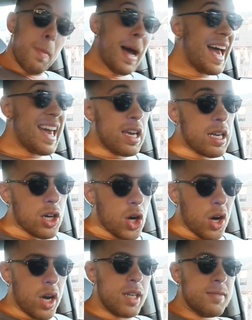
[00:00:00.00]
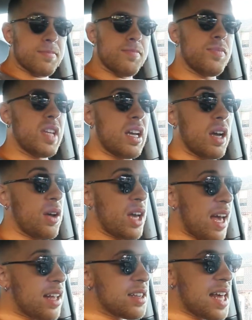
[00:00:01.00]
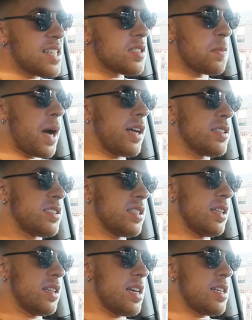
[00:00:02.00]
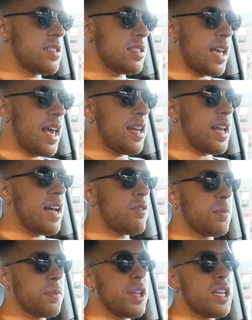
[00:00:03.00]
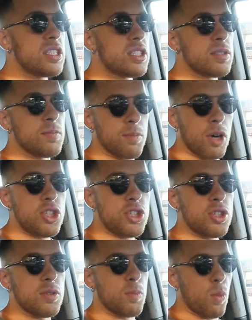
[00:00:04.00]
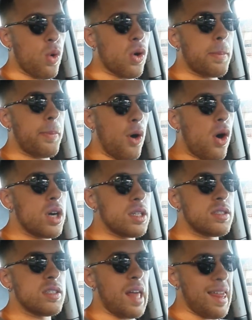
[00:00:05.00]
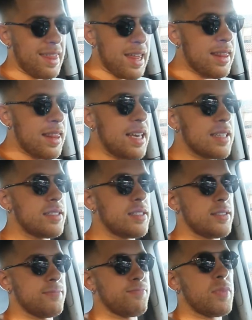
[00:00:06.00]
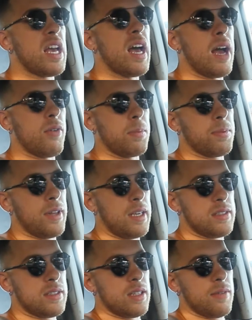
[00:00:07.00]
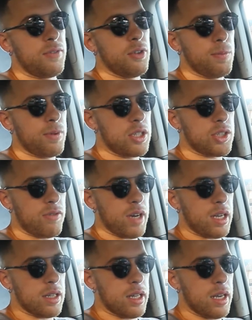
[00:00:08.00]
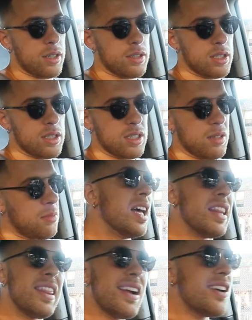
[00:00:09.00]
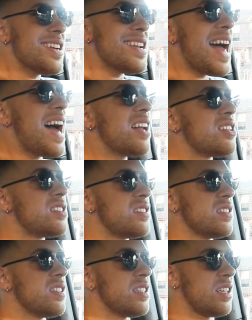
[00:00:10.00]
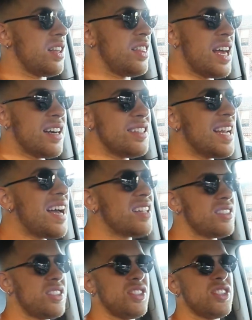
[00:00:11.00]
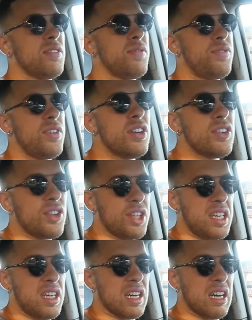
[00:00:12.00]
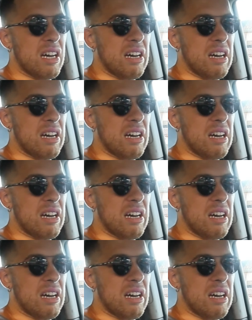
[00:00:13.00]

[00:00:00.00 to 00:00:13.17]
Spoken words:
my car, it had less miles than this, and I replaced much more parts than this. I replaced fuel pressure regulator system. They're not severely